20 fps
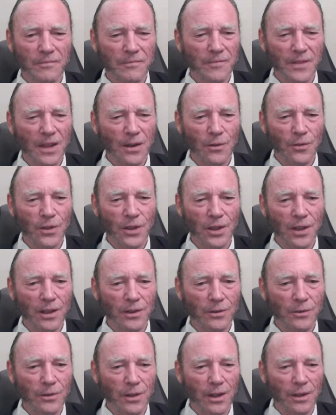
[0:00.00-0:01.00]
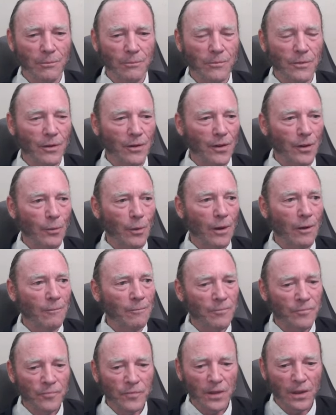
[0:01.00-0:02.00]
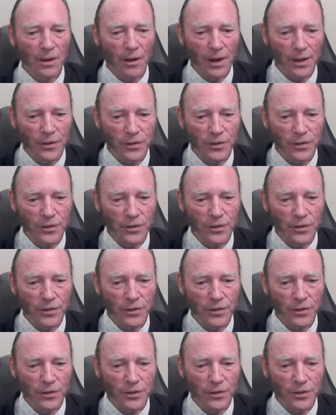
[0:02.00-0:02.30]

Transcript: I don't think I do that very well. Right,